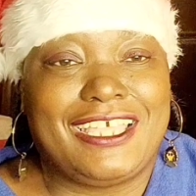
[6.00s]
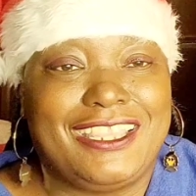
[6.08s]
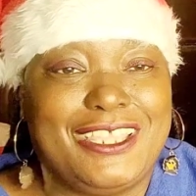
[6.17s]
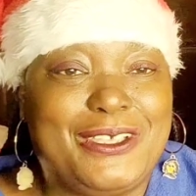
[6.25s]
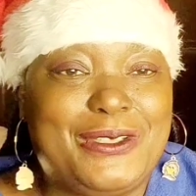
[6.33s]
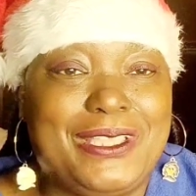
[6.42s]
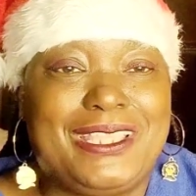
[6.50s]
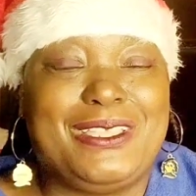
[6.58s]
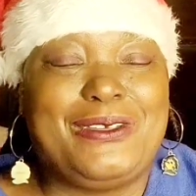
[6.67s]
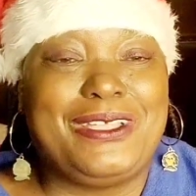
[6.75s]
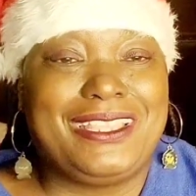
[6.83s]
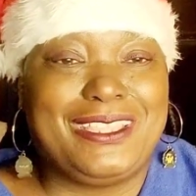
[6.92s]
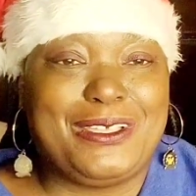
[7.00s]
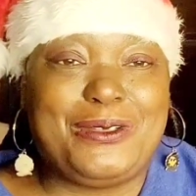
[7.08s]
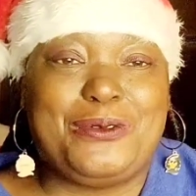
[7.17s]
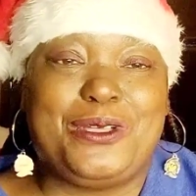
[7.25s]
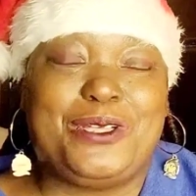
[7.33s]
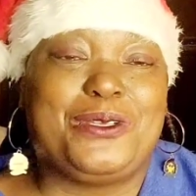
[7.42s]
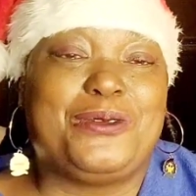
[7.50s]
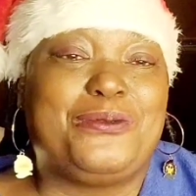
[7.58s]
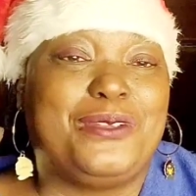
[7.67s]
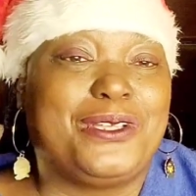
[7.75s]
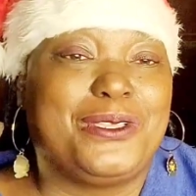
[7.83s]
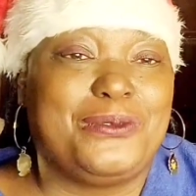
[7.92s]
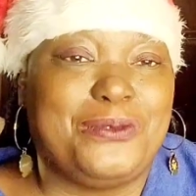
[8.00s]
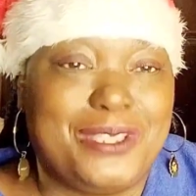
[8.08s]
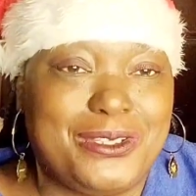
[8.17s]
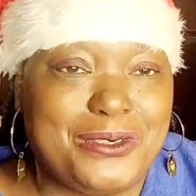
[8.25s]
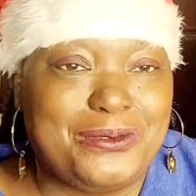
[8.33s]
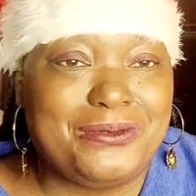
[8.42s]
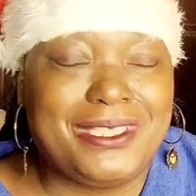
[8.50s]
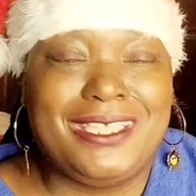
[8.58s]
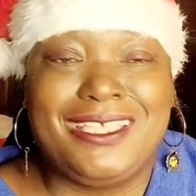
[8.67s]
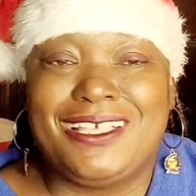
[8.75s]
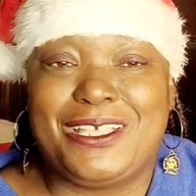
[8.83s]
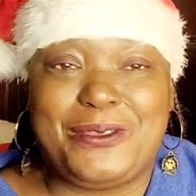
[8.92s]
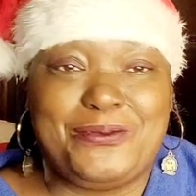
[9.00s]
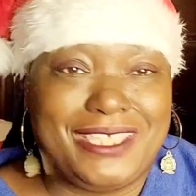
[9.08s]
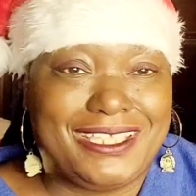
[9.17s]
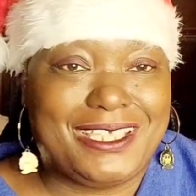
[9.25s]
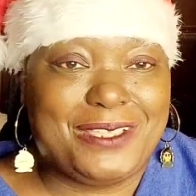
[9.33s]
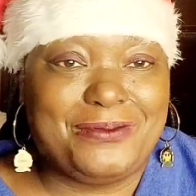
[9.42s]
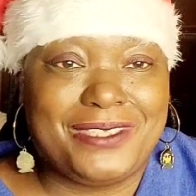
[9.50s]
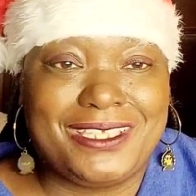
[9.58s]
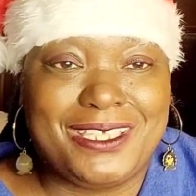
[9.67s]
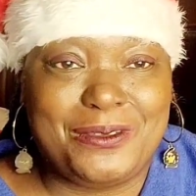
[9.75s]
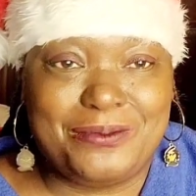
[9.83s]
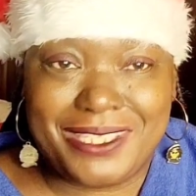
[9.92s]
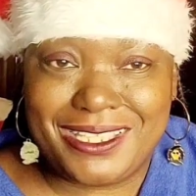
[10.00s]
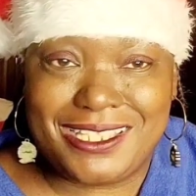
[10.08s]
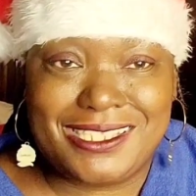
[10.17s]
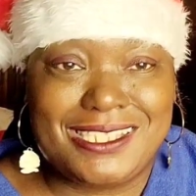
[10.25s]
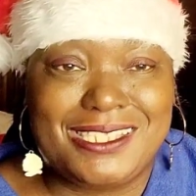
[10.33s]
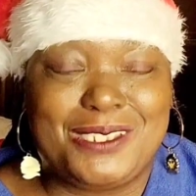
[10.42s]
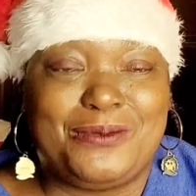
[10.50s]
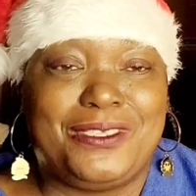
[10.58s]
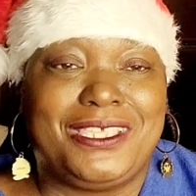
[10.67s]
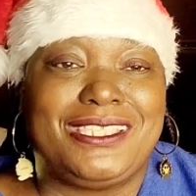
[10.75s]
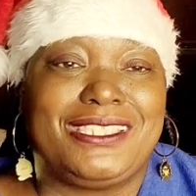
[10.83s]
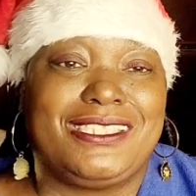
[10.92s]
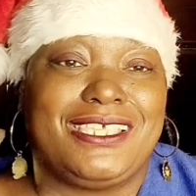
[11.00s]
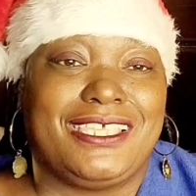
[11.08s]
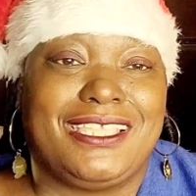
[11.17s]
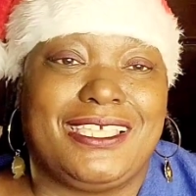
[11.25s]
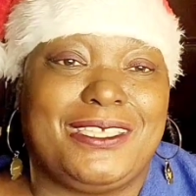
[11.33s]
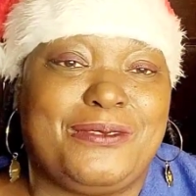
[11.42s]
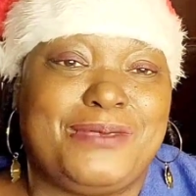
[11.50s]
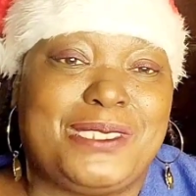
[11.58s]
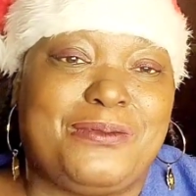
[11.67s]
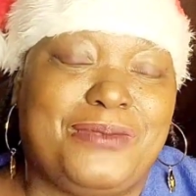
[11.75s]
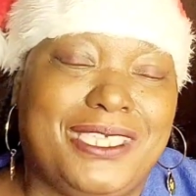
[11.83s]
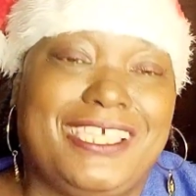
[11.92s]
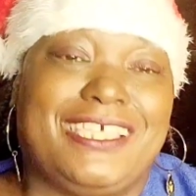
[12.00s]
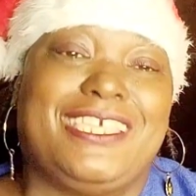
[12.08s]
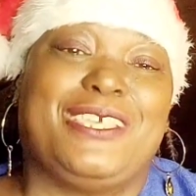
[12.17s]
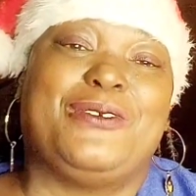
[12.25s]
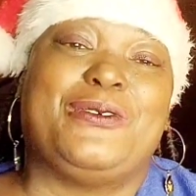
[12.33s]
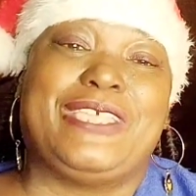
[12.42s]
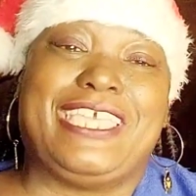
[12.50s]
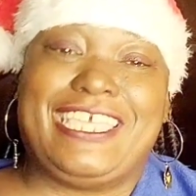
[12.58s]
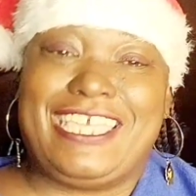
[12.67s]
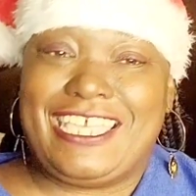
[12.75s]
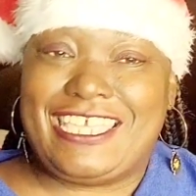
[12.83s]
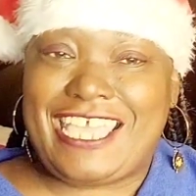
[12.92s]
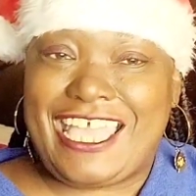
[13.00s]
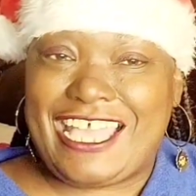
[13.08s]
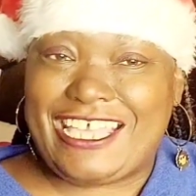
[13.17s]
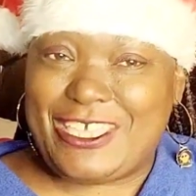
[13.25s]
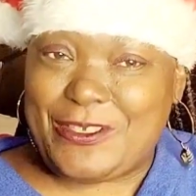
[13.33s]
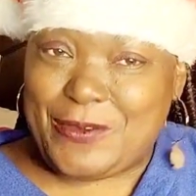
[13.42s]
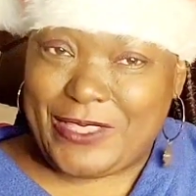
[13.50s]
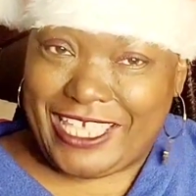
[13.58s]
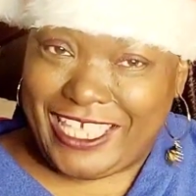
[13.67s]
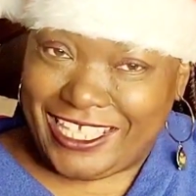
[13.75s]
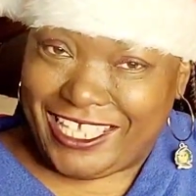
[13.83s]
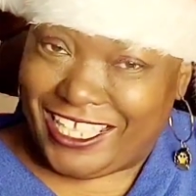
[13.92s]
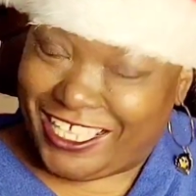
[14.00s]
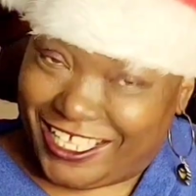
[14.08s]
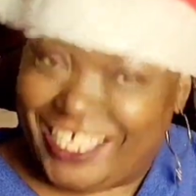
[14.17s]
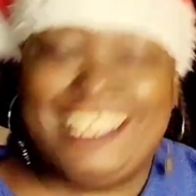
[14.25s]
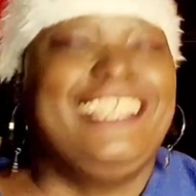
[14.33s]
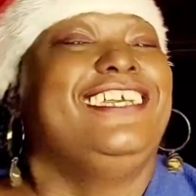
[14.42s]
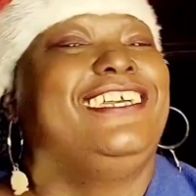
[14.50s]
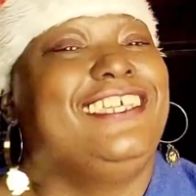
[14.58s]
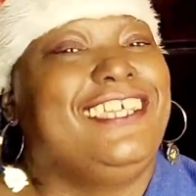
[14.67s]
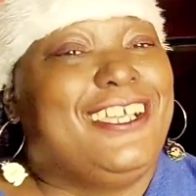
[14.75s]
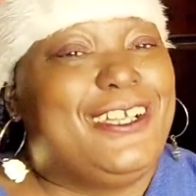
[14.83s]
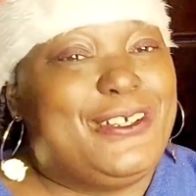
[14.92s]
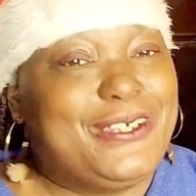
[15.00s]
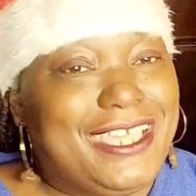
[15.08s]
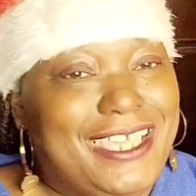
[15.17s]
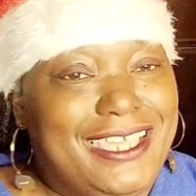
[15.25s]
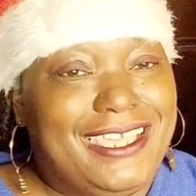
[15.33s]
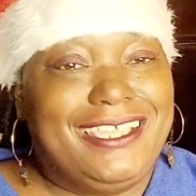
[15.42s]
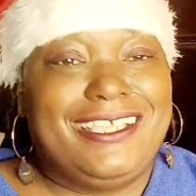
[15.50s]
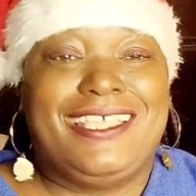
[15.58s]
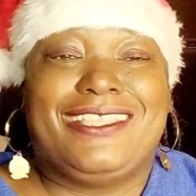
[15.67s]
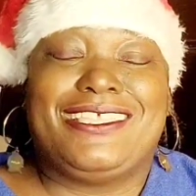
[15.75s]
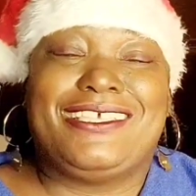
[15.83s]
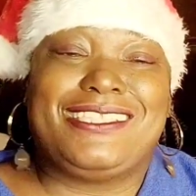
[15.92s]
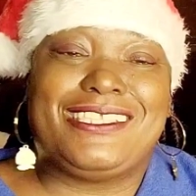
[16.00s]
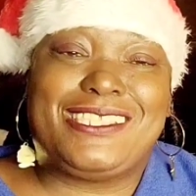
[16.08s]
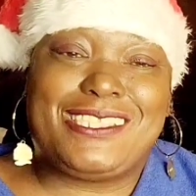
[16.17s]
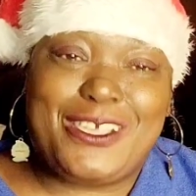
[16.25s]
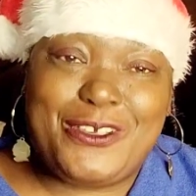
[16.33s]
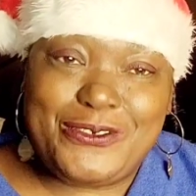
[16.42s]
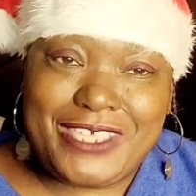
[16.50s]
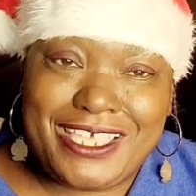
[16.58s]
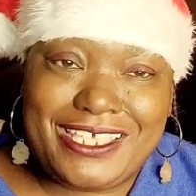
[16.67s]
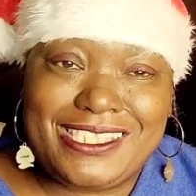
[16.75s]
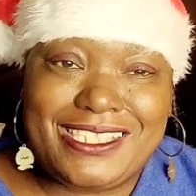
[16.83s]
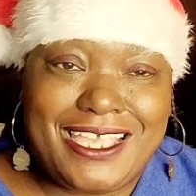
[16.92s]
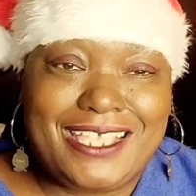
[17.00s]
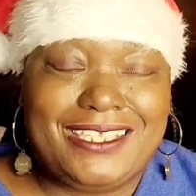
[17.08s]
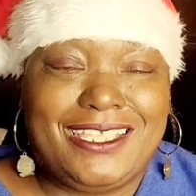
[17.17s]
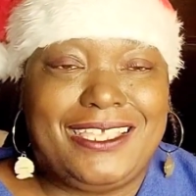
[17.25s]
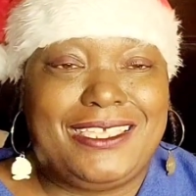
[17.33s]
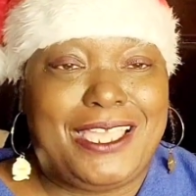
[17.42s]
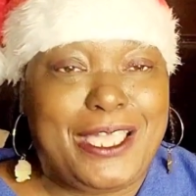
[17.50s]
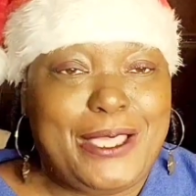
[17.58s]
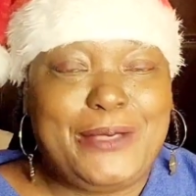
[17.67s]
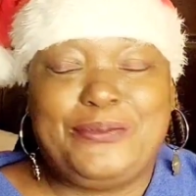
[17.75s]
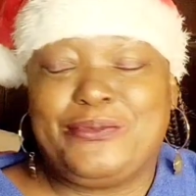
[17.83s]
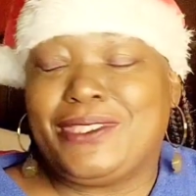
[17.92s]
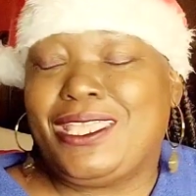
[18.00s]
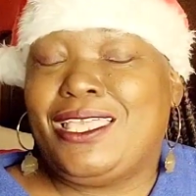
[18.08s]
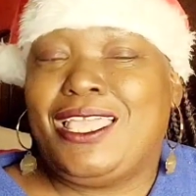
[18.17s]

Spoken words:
Hello, hello, hello. Welcome, welcome, welcome. Come in, come in, come in. This is Tamika's Den. I am Tamika. Get on in here, y'all. Get on in here. Okay. This is Self Care Saturday, y'all.